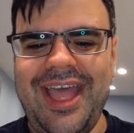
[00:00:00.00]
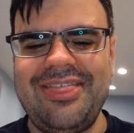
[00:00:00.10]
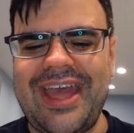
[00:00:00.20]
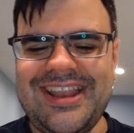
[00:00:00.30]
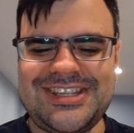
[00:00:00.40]

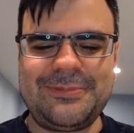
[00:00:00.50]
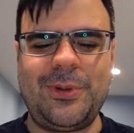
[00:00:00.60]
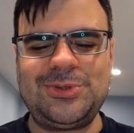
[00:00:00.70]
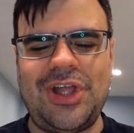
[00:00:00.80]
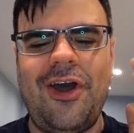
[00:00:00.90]
That is the
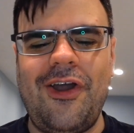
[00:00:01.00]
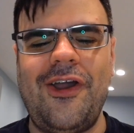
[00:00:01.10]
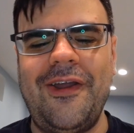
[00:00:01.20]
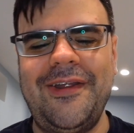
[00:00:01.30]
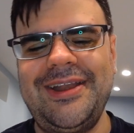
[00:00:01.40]
most
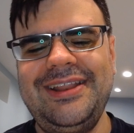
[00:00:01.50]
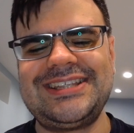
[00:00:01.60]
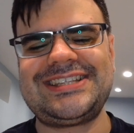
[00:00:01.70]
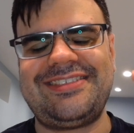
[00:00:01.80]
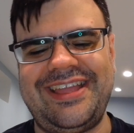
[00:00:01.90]

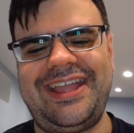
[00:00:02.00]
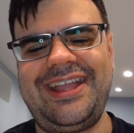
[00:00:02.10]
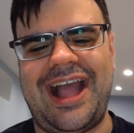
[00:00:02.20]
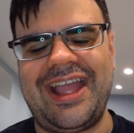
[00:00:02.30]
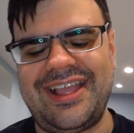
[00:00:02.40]
hardest thing
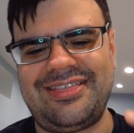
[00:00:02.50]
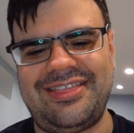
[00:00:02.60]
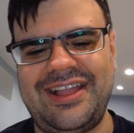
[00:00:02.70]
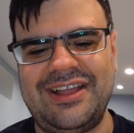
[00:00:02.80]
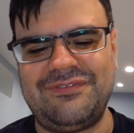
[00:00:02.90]
I can
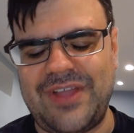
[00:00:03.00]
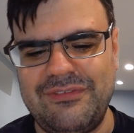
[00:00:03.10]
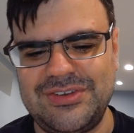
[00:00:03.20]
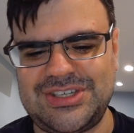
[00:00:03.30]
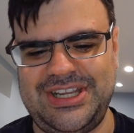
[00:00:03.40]
think of ever
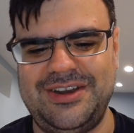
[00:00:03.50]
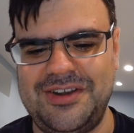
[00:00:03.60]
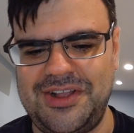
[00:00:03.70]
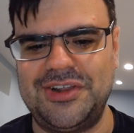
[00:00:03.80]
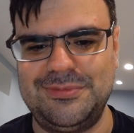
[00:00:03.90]
seeing in a
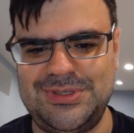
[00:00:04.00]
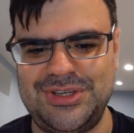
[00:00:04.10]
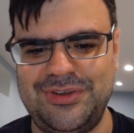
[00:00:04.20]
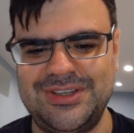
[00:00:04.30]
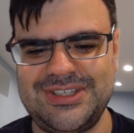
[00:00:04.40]
Gundam
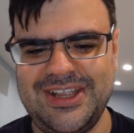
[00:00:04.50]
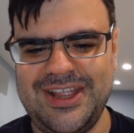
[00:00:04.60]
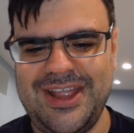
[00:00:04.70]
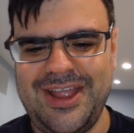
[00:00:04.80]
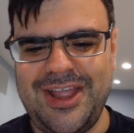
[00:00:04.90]
series.
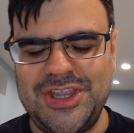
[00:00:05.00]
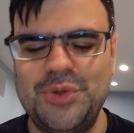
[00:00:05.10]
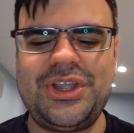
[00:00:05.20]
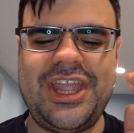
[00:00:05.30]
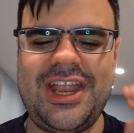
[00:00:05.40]
You
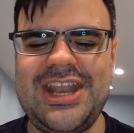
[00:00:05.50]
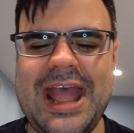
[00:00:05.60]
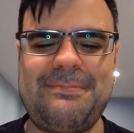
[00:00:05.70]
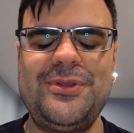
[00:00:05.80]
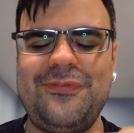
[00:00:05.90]
kidnap
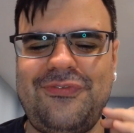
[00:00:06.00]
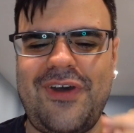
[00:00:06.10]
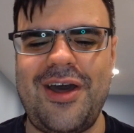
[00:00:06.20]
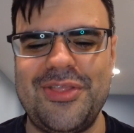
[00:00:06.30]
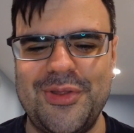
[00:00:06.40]
your
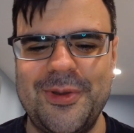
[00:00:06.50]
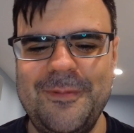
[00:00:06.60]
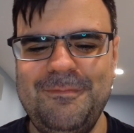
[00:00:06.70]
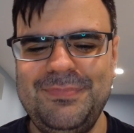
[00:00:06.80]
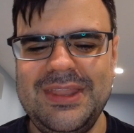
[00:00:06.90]
father,
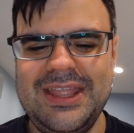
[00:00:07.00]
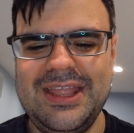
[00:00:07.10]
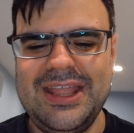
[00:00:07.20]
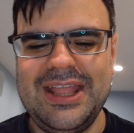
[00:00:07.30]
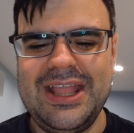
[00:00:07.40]

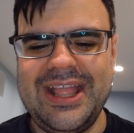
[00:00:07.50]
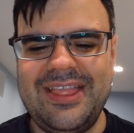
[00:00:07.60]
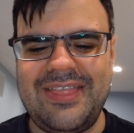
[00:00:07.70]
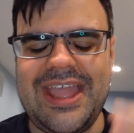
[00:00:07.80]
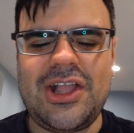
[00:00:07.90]

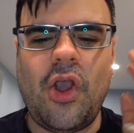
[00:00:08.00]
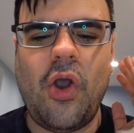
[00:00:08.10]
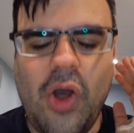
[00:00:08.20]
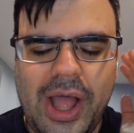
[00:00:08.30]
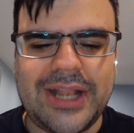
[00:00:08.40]
they
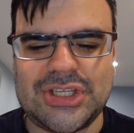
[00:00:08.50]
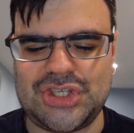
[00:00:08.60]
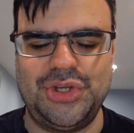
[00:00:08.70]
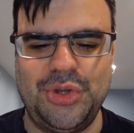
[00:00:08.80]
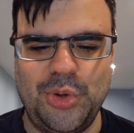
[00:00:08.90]
caught
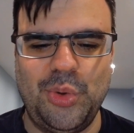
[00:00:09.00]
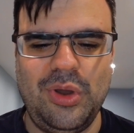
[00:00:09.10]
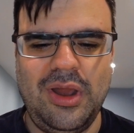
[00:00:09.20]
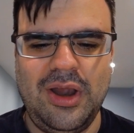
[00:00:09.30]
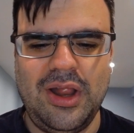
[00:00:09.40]

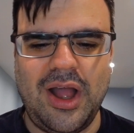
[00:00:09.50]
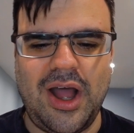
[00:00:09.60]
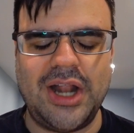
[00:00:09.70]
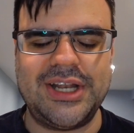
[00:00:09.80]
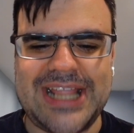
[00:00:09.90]
you,
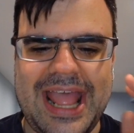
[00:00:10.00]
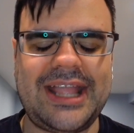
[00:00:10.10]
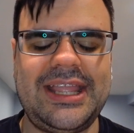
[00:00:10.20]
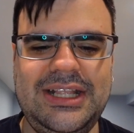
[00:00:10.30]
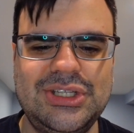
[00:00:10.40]
on
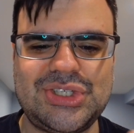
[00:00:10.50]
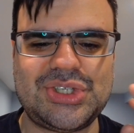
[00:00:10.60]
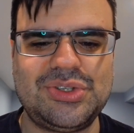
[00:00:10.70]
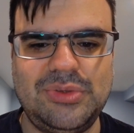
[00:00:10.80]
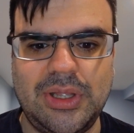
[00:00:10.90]
tacking the,
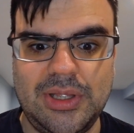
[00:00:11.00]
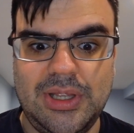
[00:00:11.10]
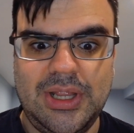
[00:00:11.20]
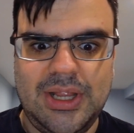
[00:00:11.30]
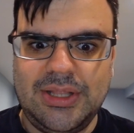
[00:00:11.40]
the,
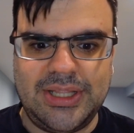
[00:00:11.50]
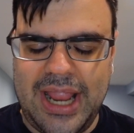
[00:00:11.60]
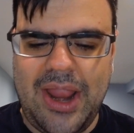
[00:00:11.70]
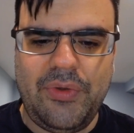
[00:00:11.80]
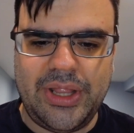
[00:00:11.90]
the
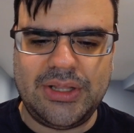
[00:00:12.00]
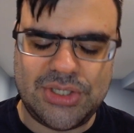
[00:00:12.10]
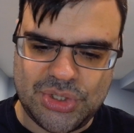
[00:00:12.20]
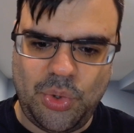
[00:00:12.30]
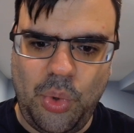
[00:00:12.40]
area, the
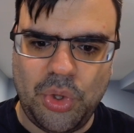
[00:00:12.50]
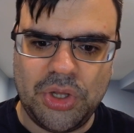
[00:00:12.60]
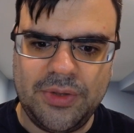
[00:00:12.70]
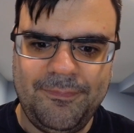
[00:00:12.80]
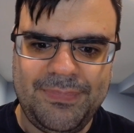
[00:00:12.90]
school.